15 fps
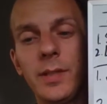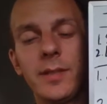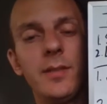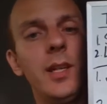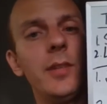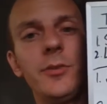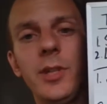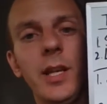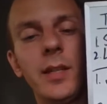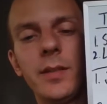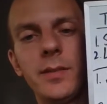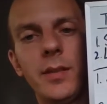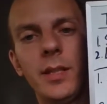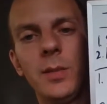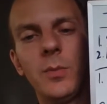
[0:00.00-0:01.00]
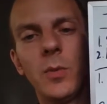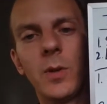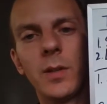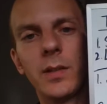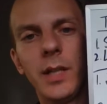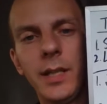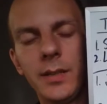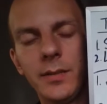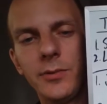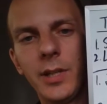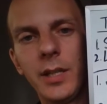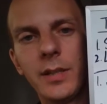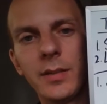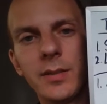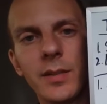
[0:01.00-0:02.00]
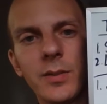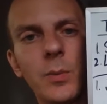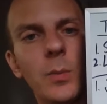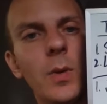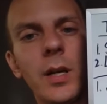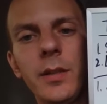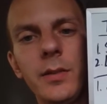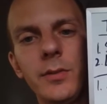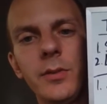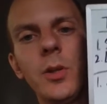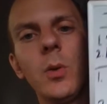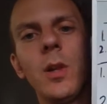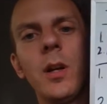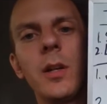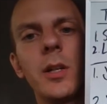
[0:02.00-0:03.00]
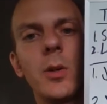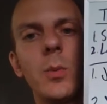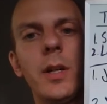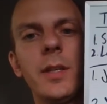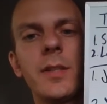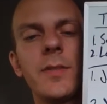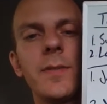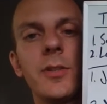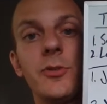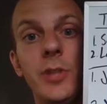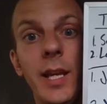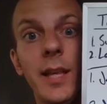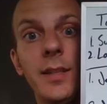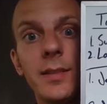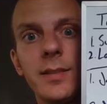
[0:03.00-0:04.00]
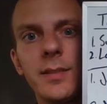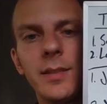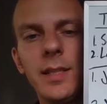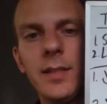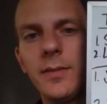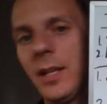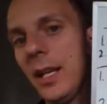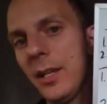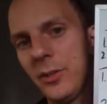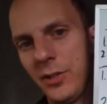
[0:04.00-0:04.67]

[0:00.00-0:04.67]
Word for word: It's not Janice anymore, right? Janice doesn't want, no longer wants for Janice to leave.